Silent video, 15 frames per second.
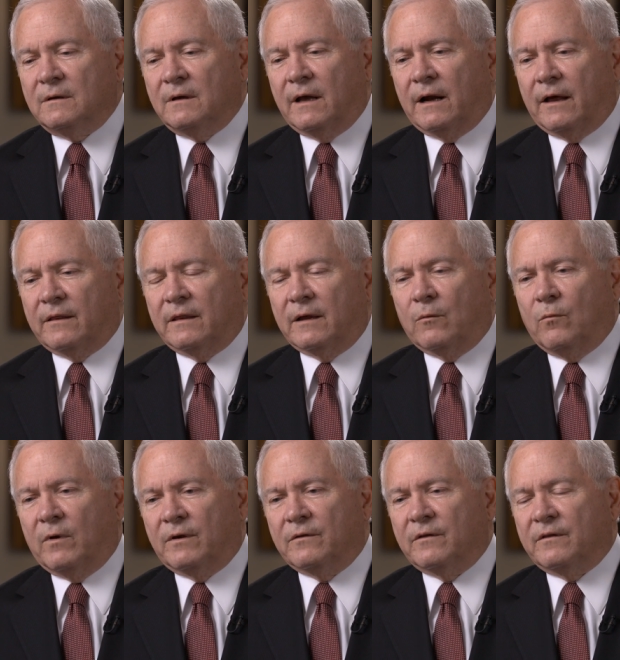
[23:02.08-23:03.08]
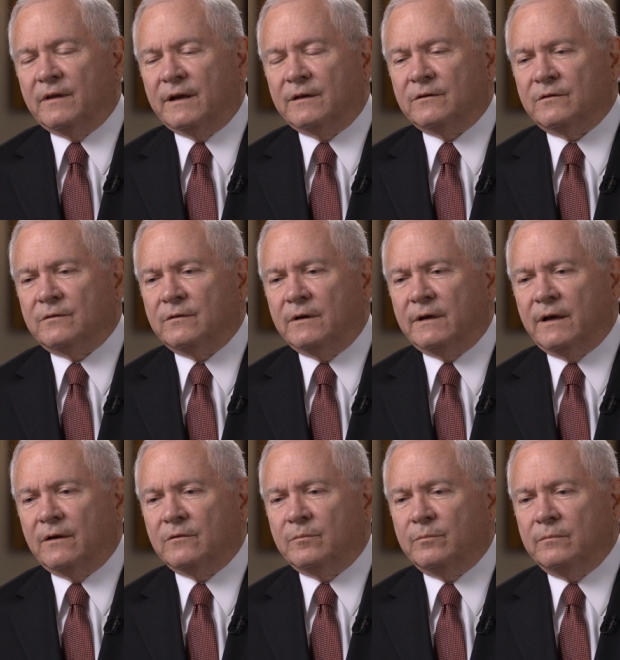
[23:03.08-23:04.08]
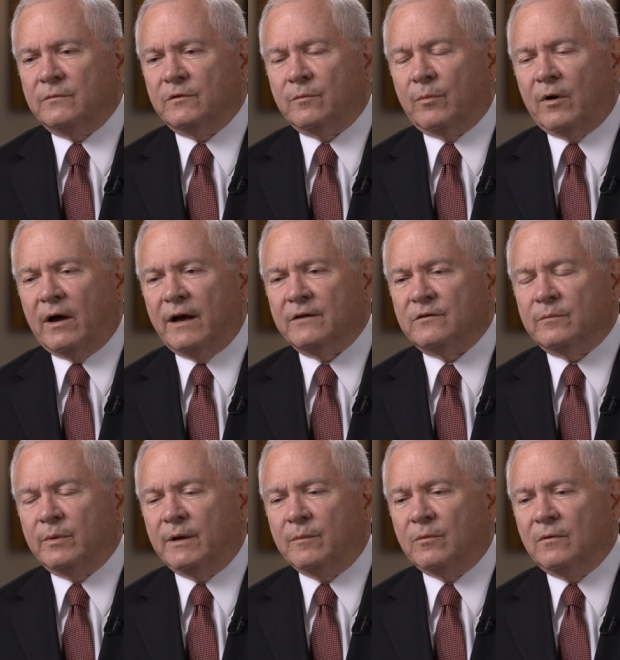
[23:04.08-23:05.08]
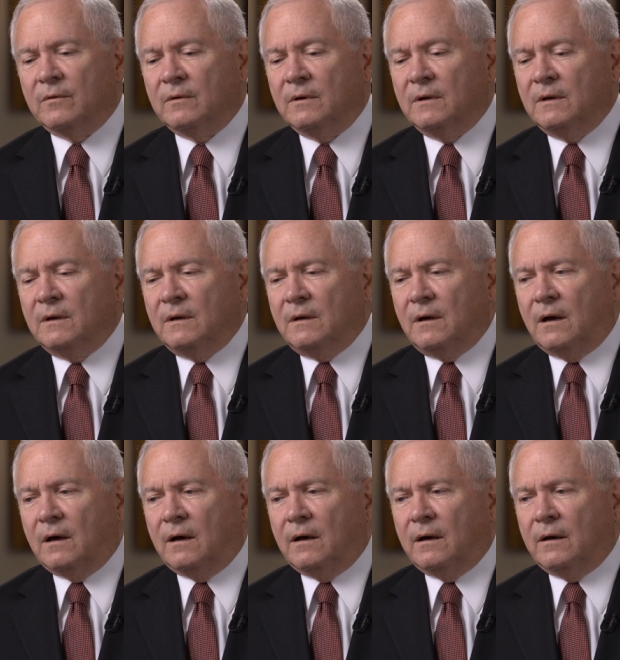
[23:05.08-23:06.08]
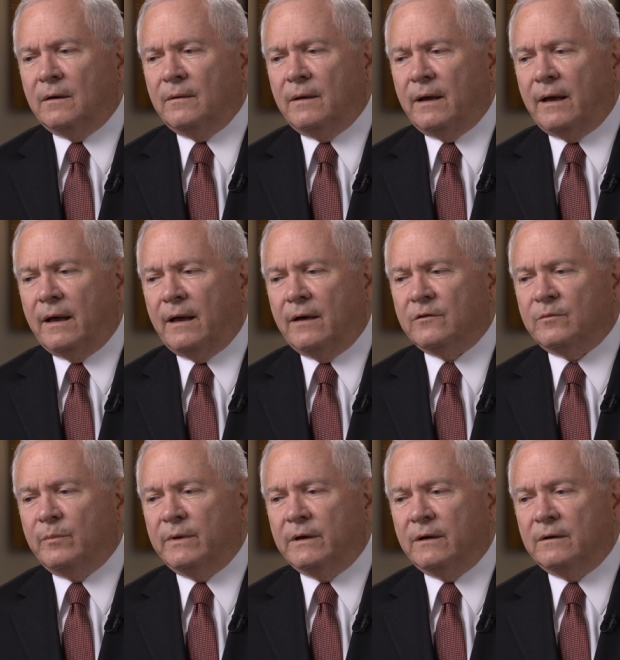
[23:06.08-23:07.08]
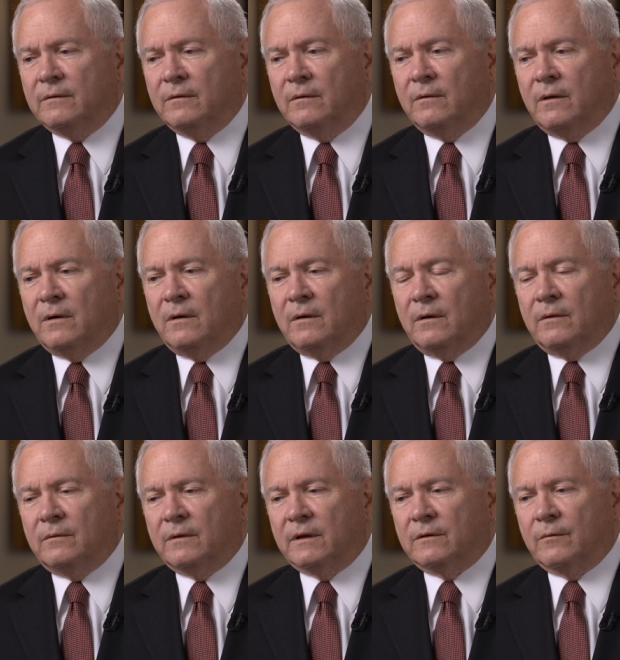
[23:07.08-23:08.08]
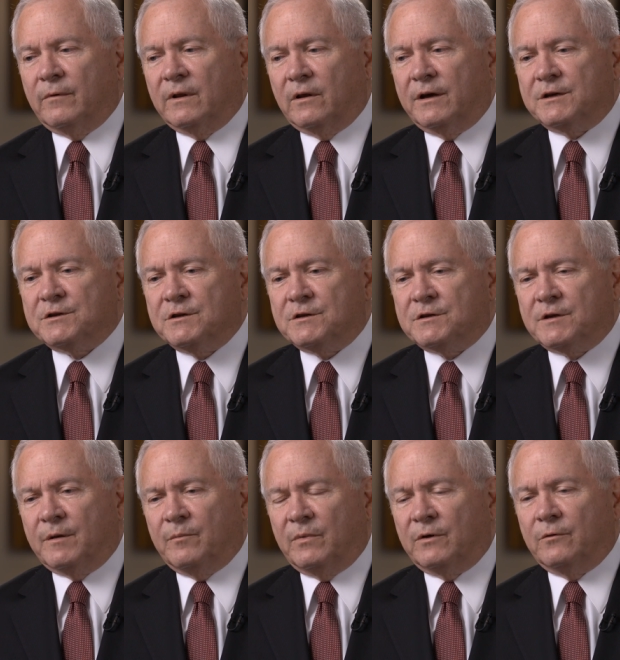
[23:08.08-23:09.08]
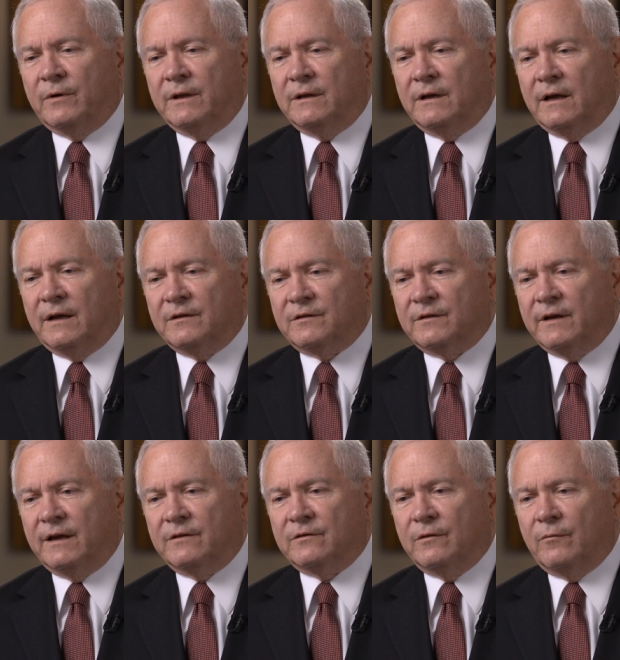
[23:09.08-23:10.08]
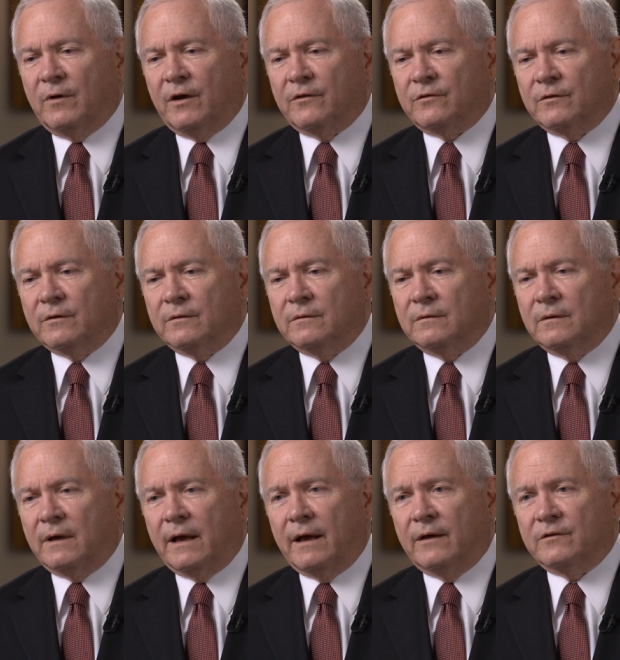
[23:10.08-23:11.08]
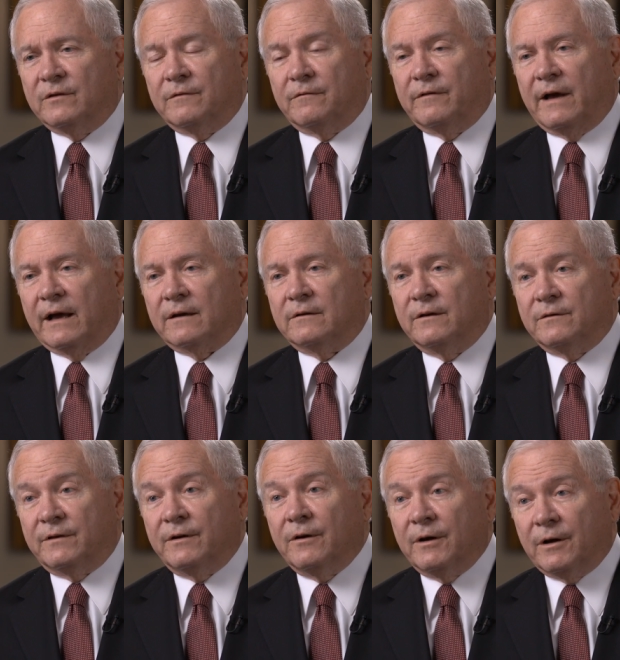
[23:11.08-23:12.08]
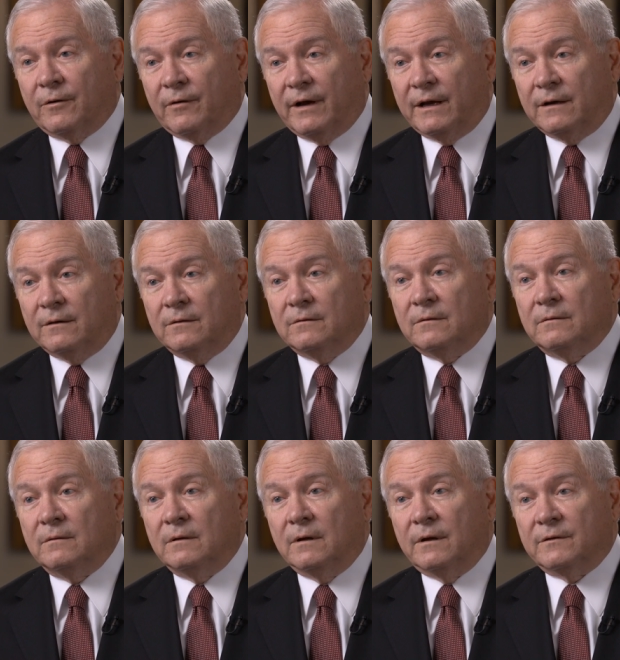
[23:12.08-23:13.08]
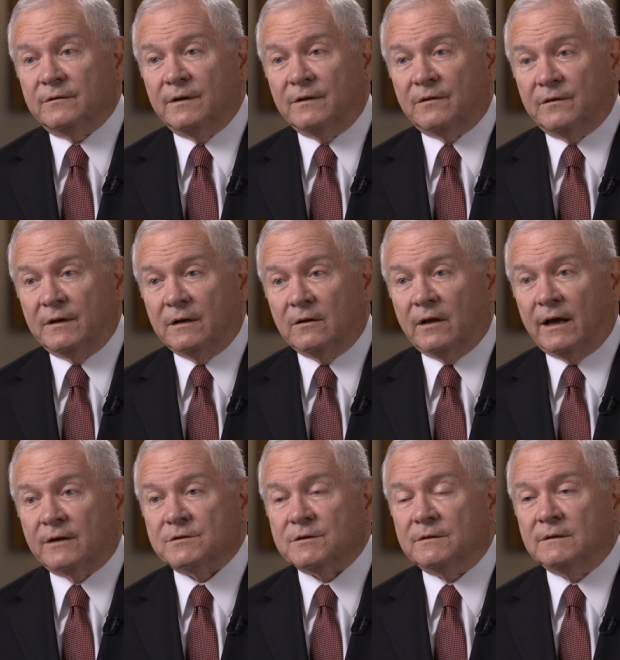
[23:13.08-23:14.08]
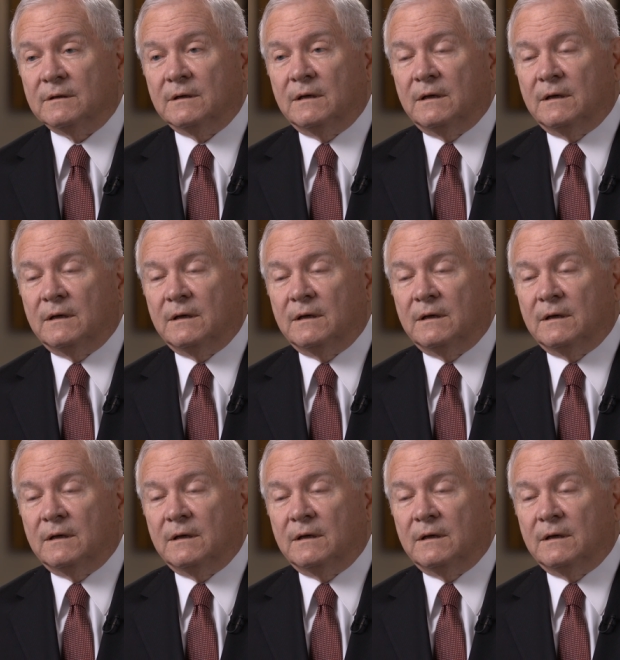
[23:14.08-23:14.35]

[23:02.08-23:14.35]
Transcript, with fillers: And I think one of the things that has surprised people uh, has been that the relationship between the United States and Russia has, in fact, deteriorated uh, since the election.